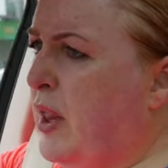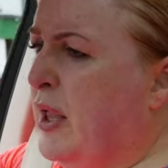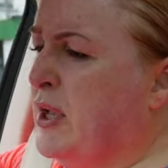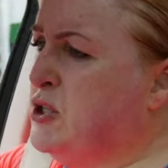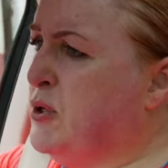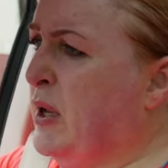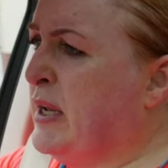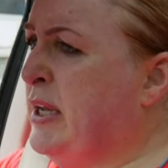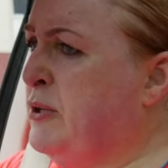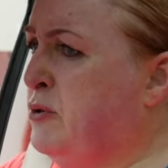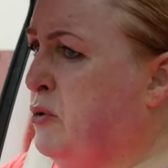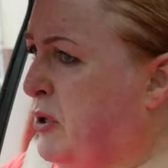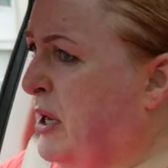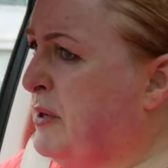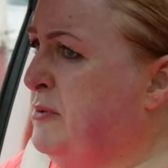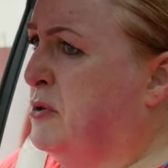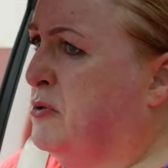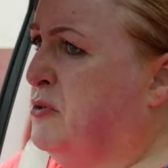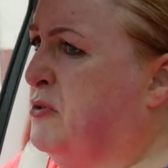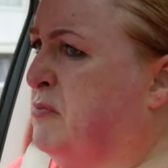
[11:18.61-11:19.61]
So I don't. I
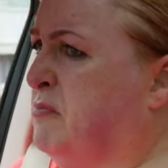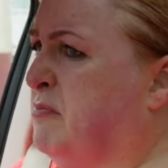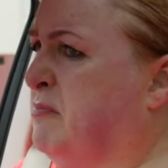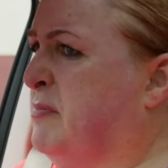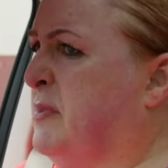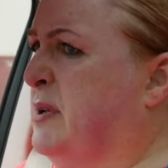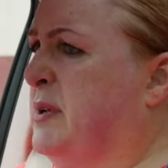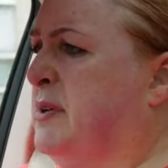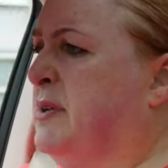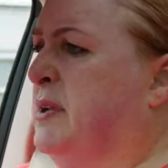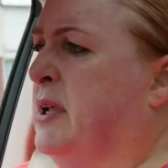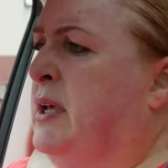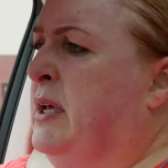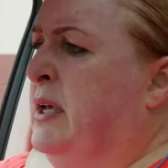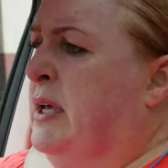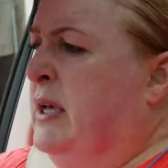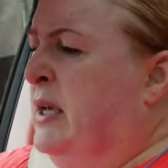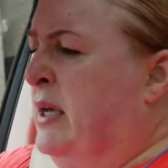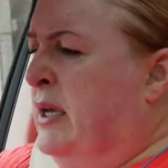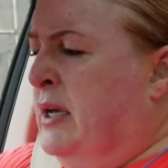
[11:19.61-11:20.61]
don't
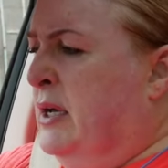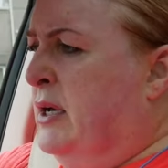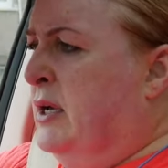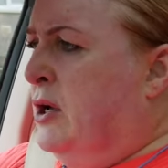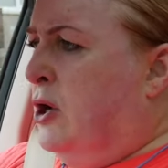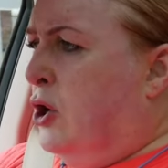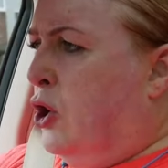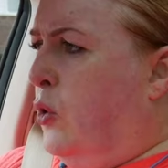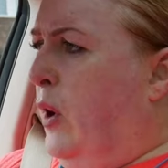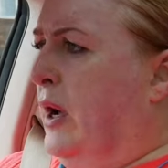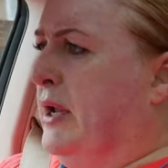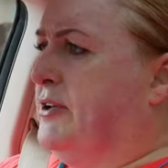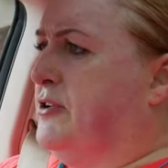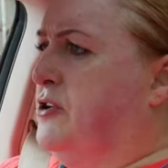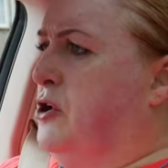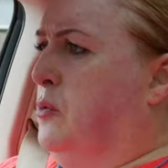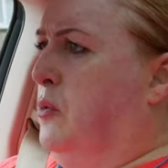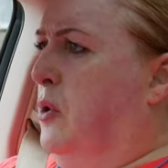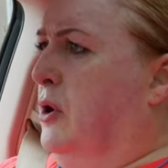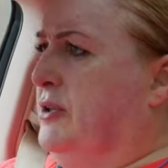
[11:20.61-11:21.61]
quite
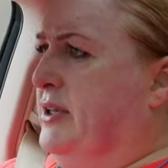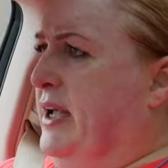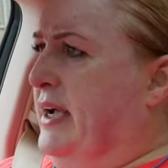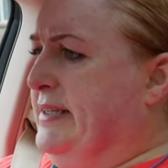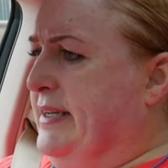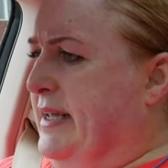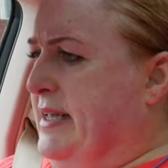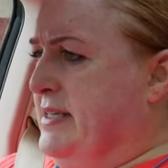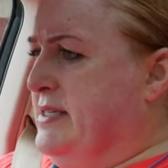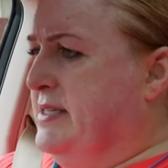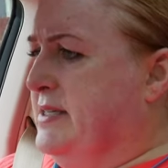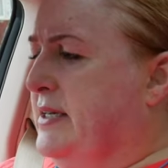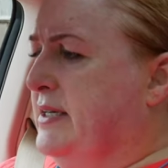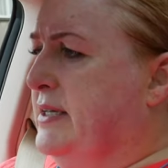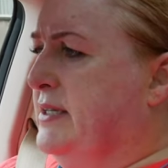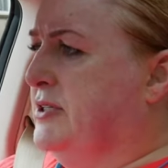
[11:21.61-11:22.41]
know what that is.